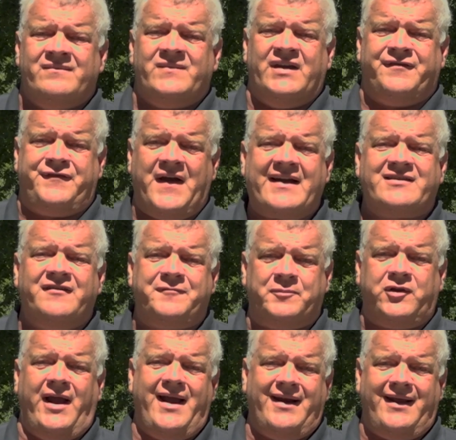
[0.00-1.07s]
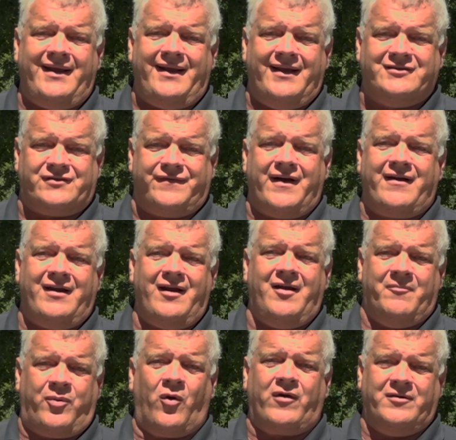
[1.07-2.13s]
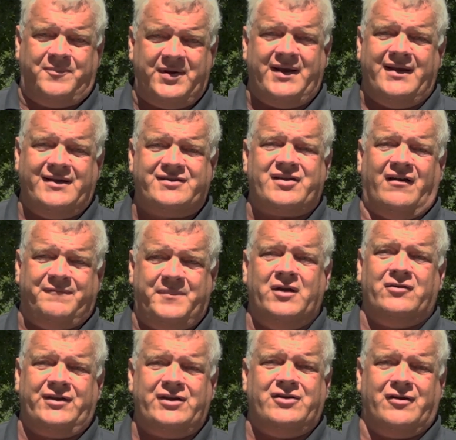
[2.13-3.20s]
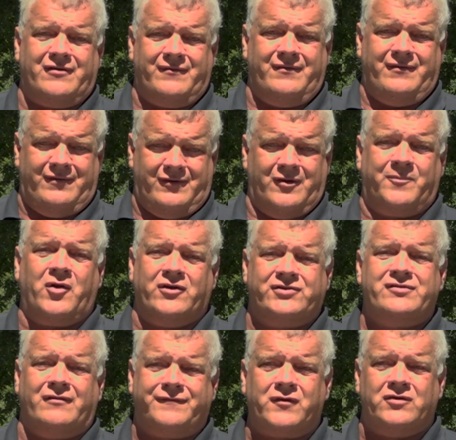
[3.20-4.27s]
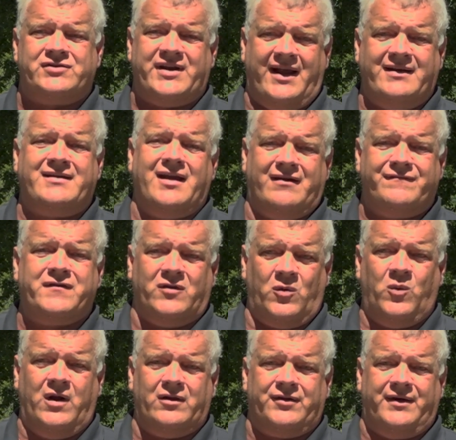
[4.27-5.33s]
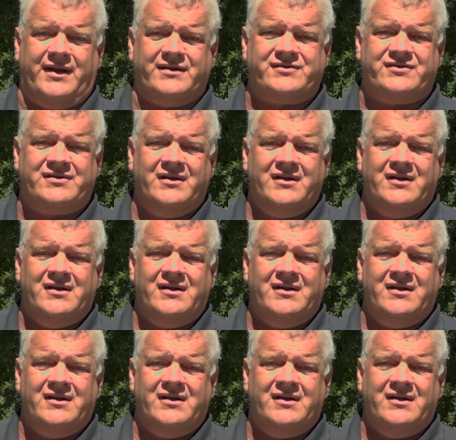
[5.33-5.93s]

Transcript: Effective planning is a very important piece of building your personal first aid kit for the wilderness.